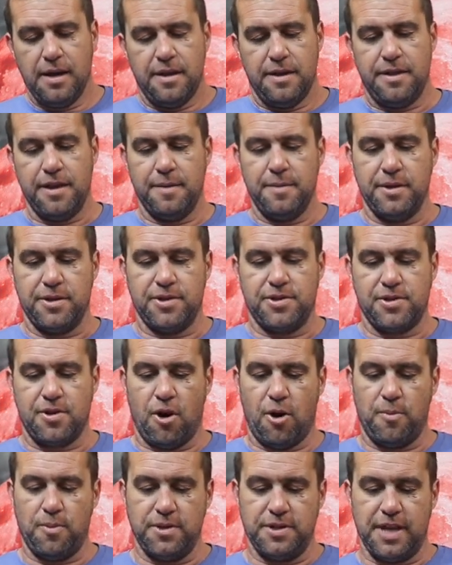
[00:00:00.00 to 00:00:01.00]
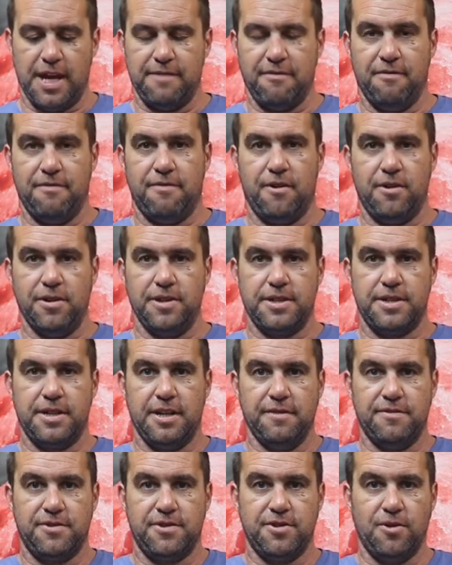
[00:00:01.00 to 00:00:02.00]
the thing about the Scarpas, they have a very
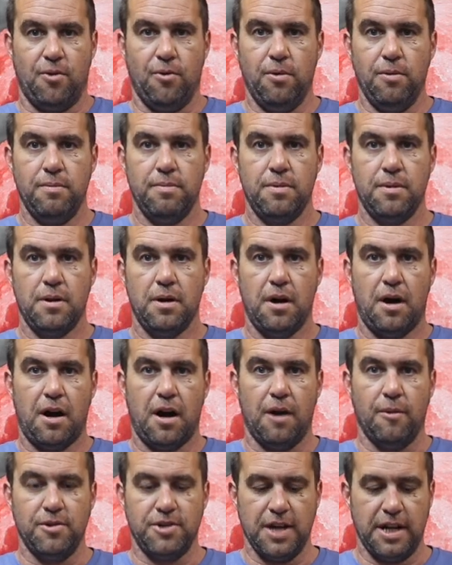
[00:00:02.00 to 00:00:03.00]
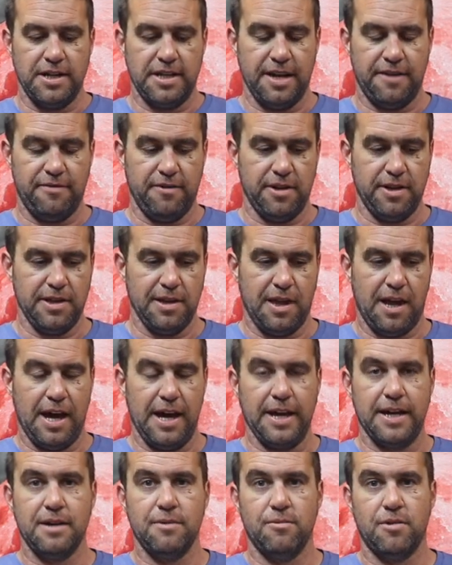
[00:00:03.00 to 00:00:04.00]
stiff sole, uh, which I definitely
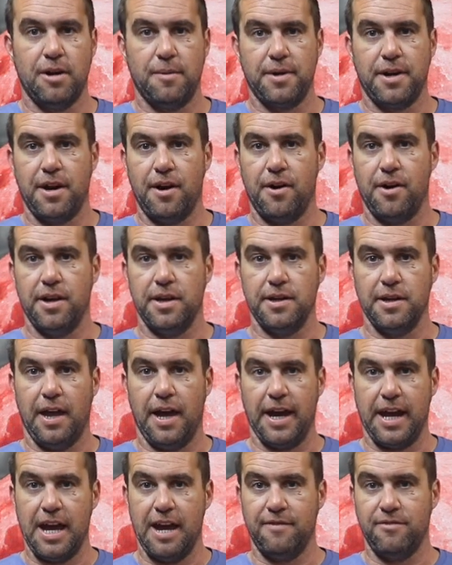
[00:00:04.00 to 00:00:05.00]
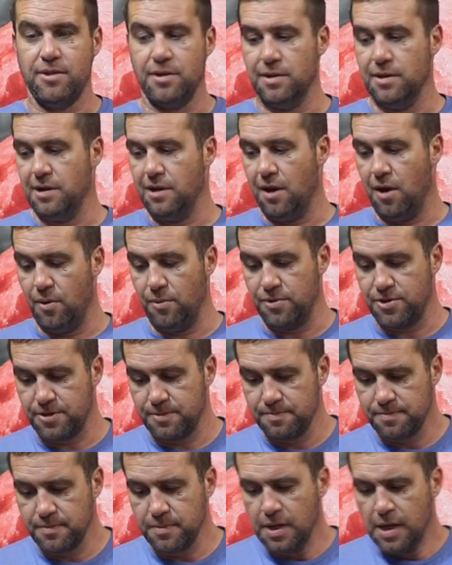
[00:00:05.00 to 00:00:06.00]
like when I'm carrying like heavier
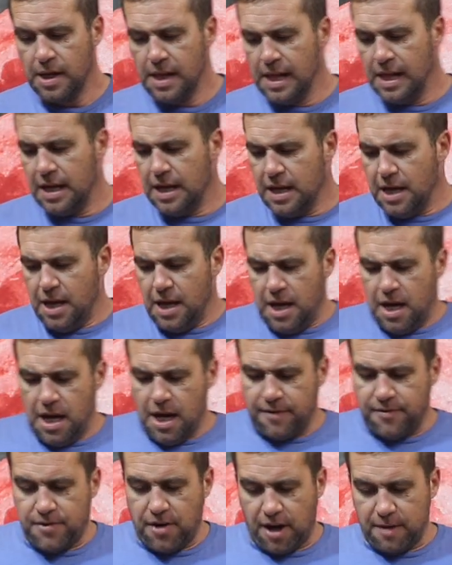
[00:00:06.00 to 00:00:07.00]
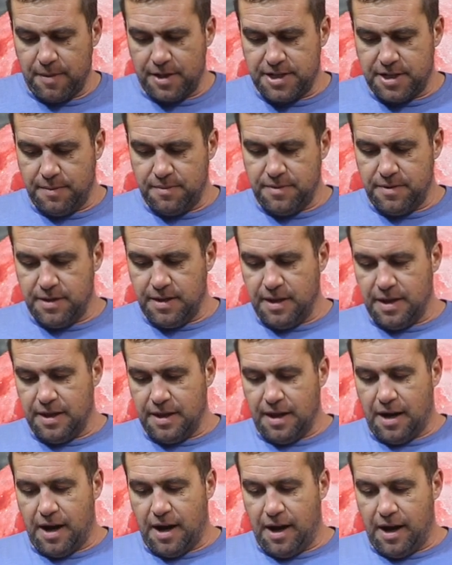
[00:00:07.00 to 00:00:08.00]
loads you're talking about
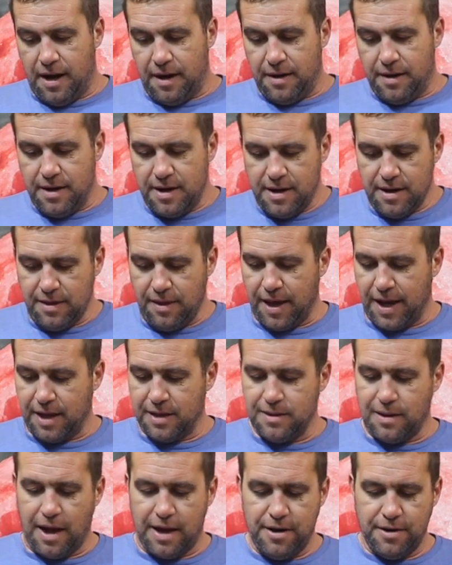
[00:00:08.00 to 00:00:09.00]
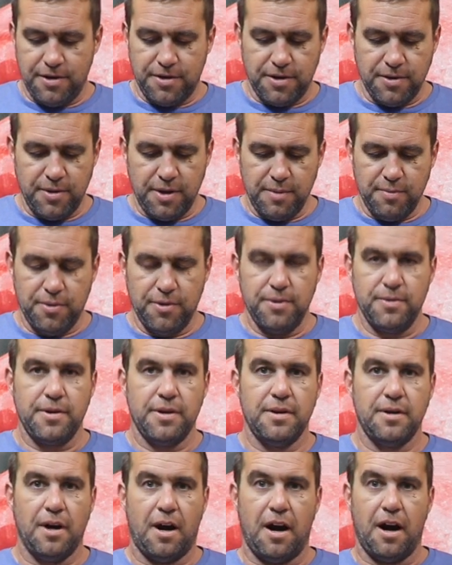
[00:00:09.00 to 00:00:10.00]
something uh, like a lighter duty boot,
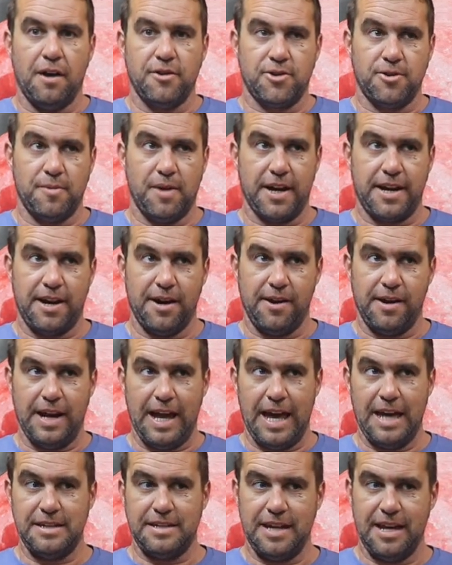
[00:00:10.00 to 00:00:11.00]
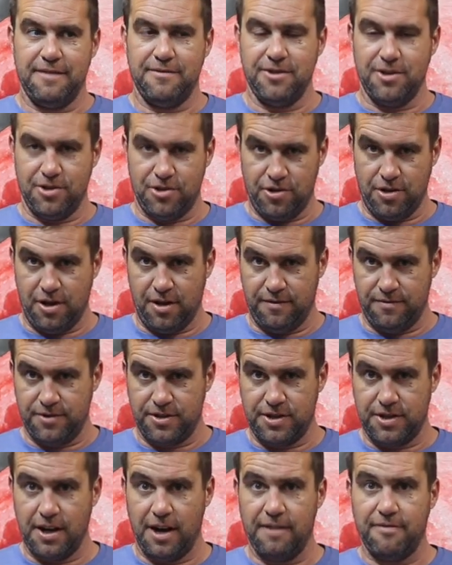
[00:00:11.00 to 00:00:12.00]
all right, so I'm not carrying as heavy of
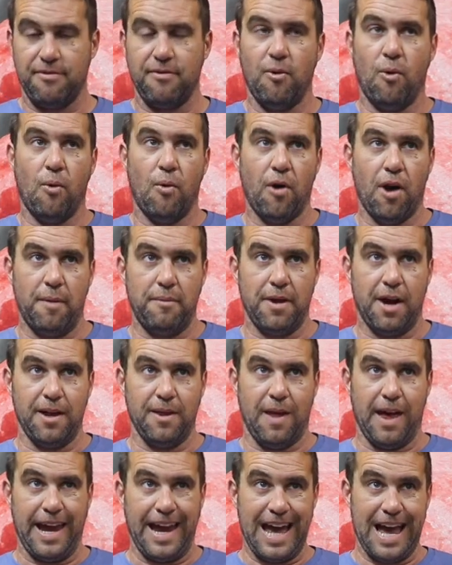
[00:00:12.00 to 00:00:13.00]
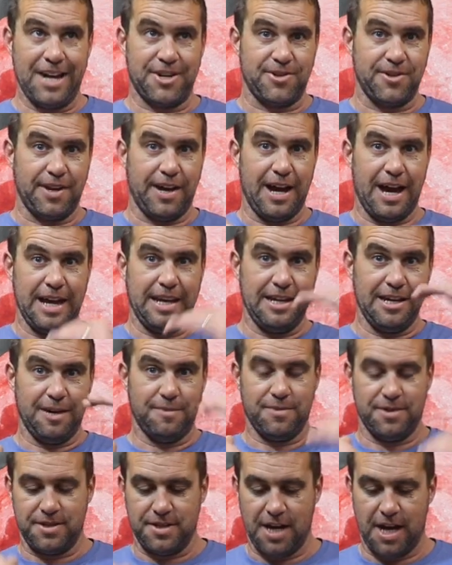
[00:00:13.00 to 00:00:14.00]
stuff or I'm not like actually hiking
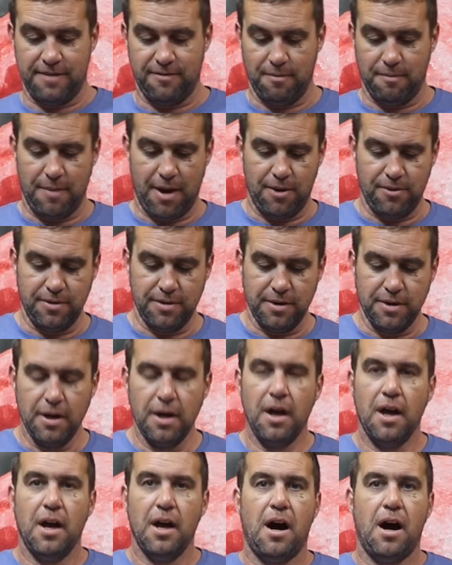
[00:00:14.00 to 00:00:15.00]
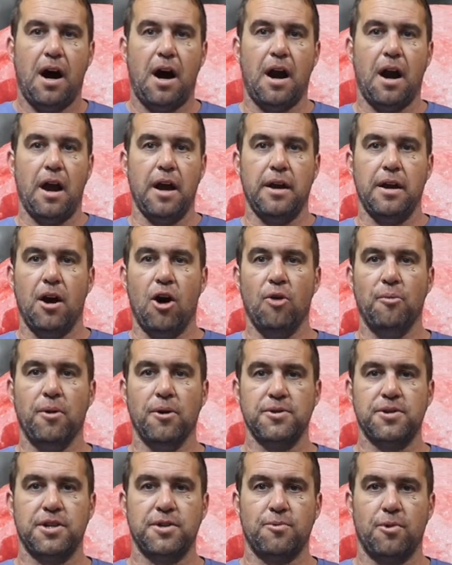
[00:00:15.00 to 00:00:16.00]
up the side of a mountain. All right,
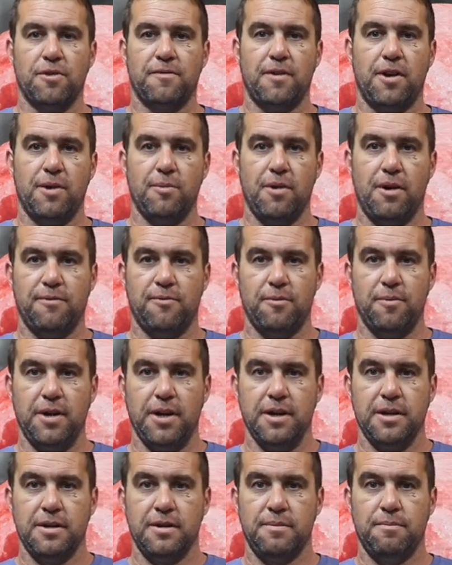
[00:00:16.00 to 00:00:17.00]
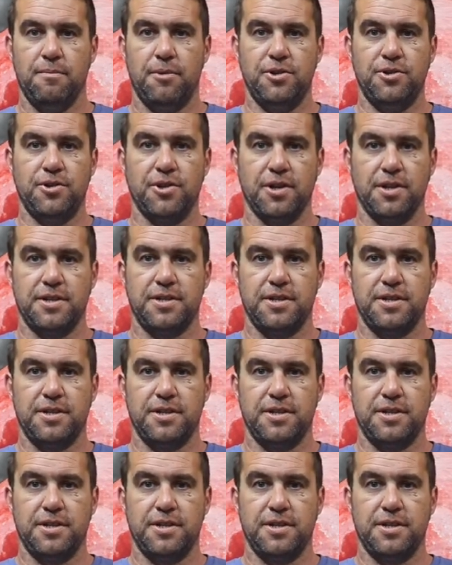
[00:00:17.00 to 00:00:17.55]
Oboz has worked very well for me, but as you can